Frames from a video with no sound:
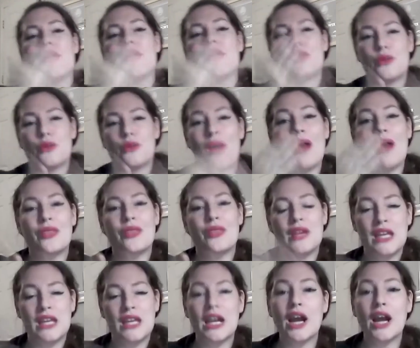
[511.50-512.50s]
throughout the
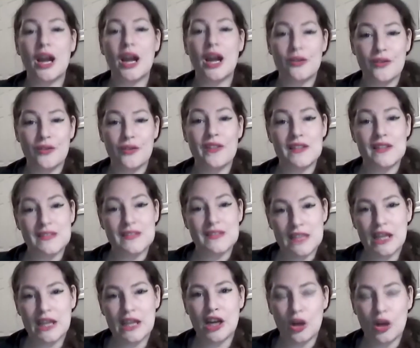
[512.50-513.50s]
year, for this
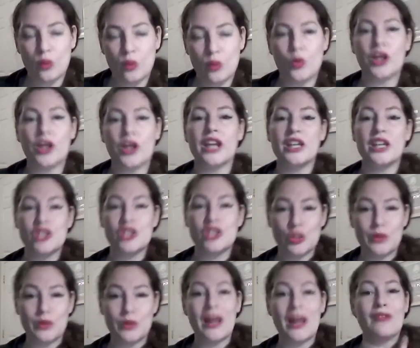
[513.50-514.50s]
year, we're going to
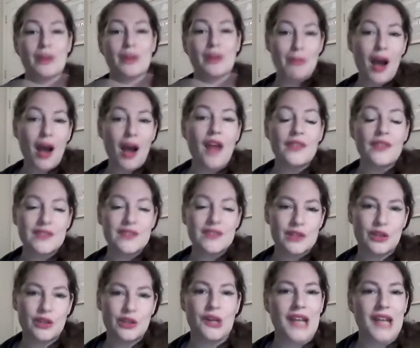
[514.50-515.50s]
do it every month so
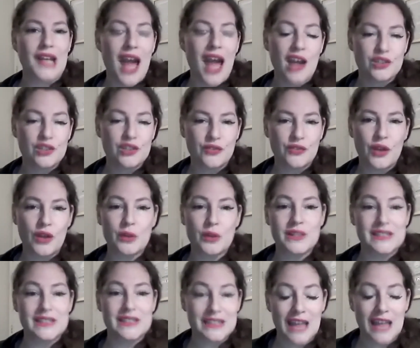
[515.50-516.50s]
your cash flow
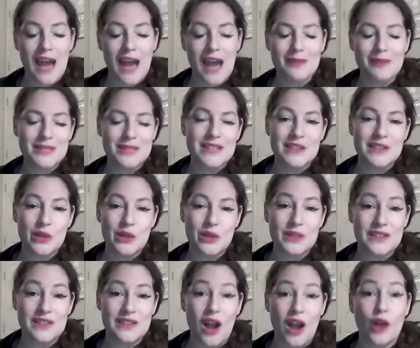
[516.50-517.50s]
is kept and so
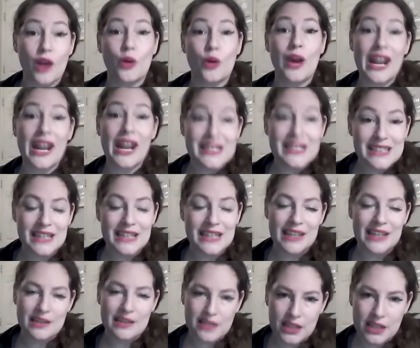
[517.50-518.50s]
it's not crazy at the
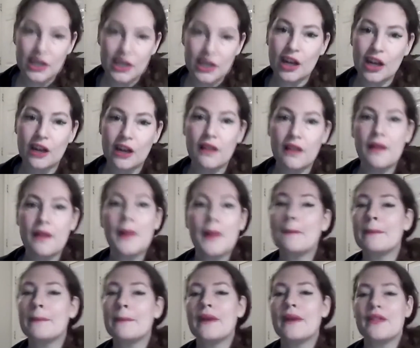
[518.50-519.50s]
end of the year.
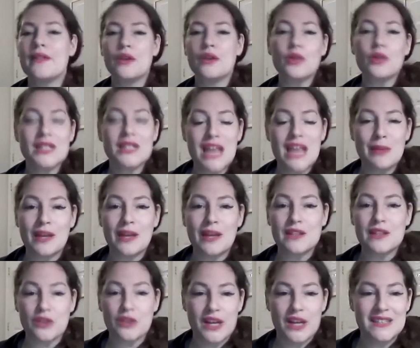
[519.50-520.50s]
The only time it
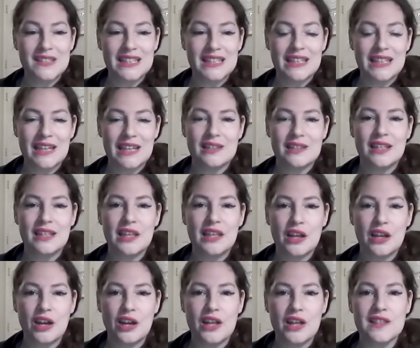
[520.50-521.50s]
gets crazy at the end of the
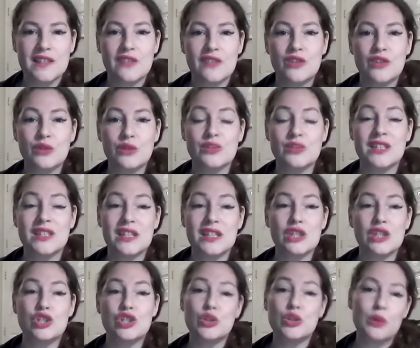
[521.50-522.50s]
year is if you
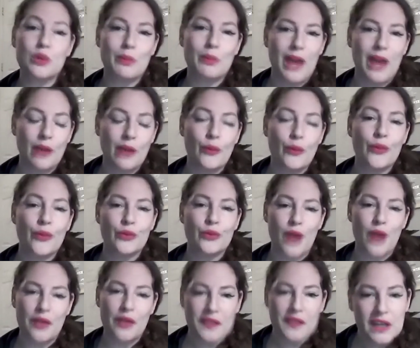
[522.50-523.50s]
didn't do a payroll
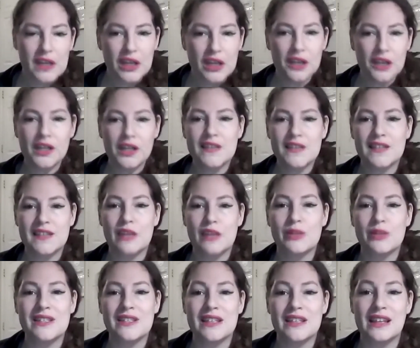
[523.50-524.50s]
throughout the year. Let's say
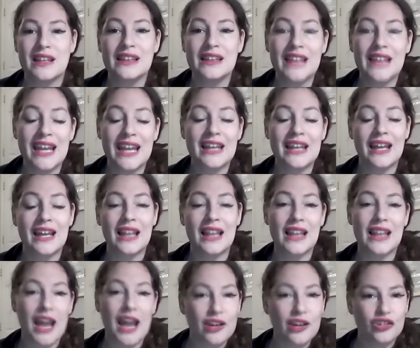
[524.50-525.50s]
we did a late
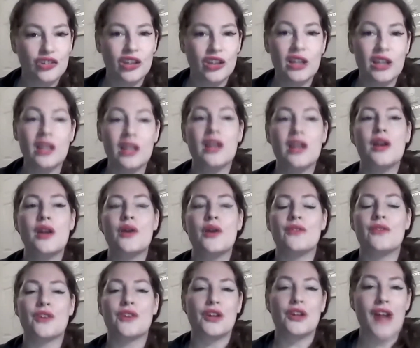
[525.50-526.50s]
election
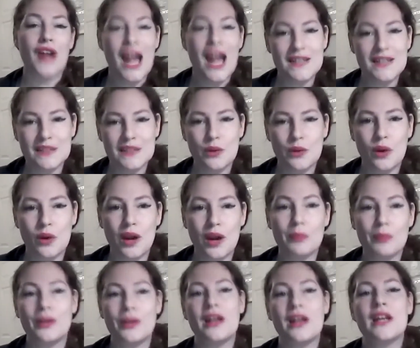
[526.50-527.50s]
for your S
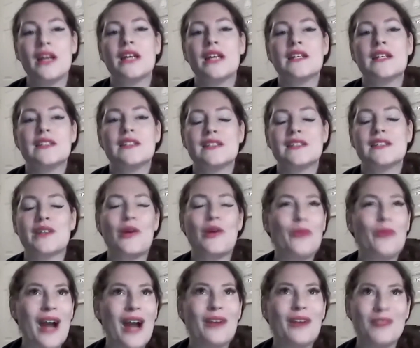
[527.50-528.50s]
Corp. So,
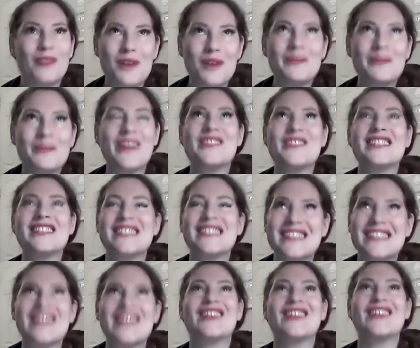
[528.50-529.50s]
wow, Romeo is
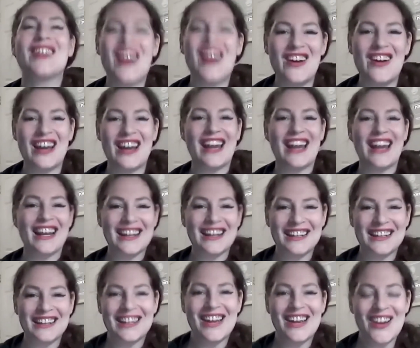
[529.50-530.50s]
still going.
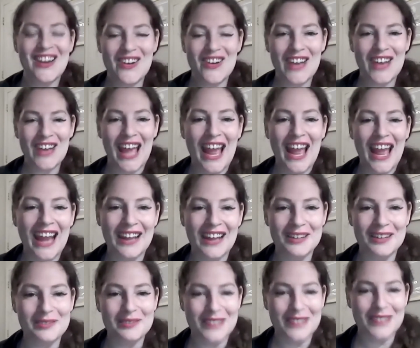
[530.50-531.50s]
Okay,
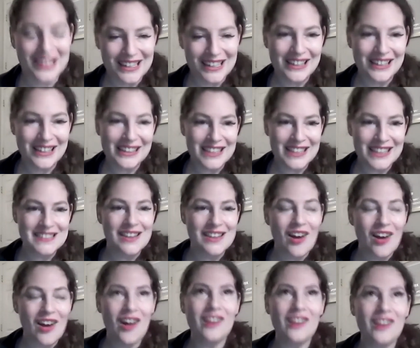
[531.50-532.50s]
let's
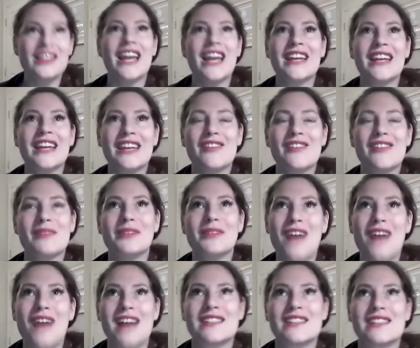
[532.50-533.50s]
all give him
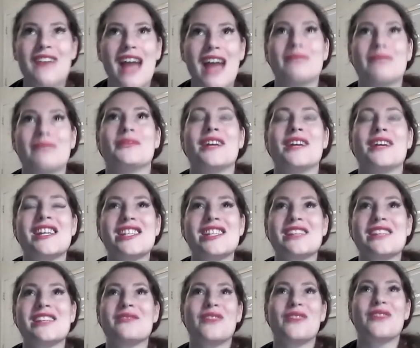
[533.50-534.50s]
lots of
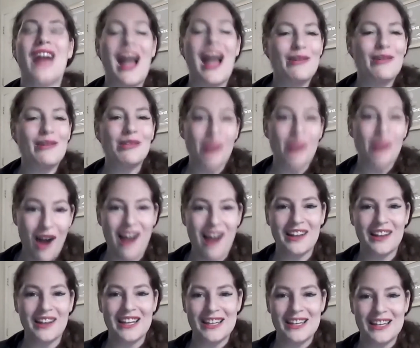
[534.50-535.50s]
admiration for how
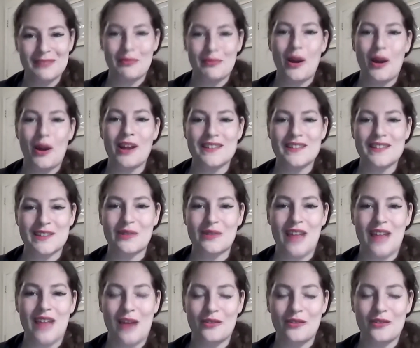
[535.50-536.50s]
long he can bark so
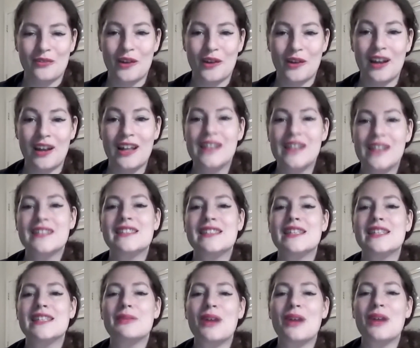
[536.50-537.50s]
loud for.
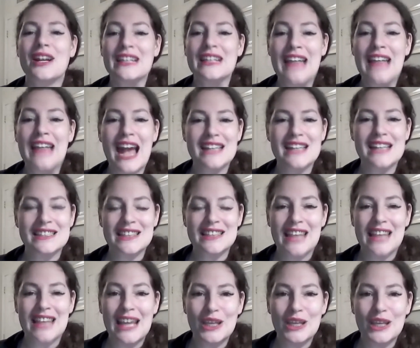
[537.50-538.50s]
Seaburn, yes,
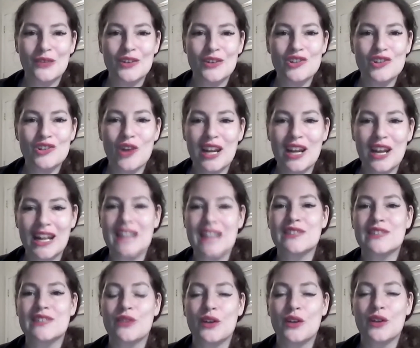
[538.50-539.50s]
thank you for joining
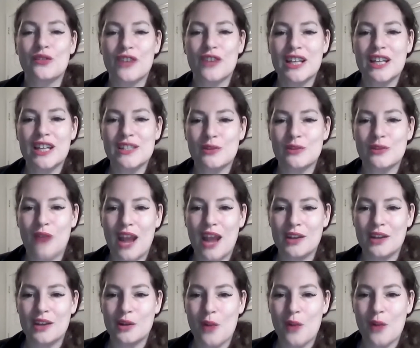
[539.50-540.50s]
us. Feel free to write
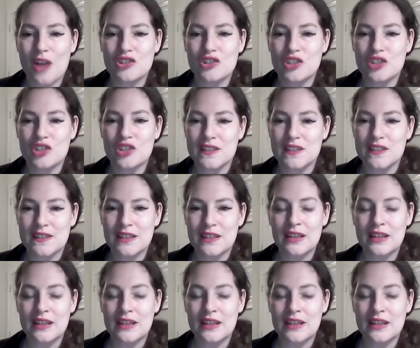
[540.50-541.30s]
your questions.